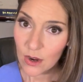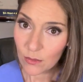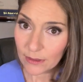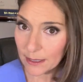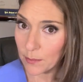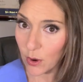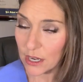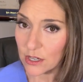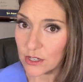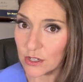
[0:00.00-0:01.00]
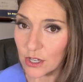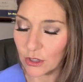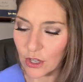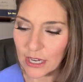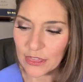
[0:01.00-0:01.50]
Really important to
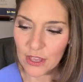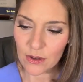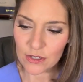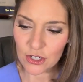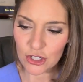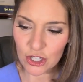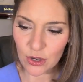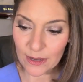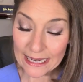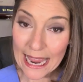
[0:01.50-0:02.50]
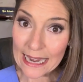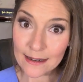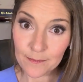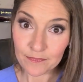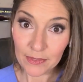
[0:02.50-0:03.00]
look at those to show, again,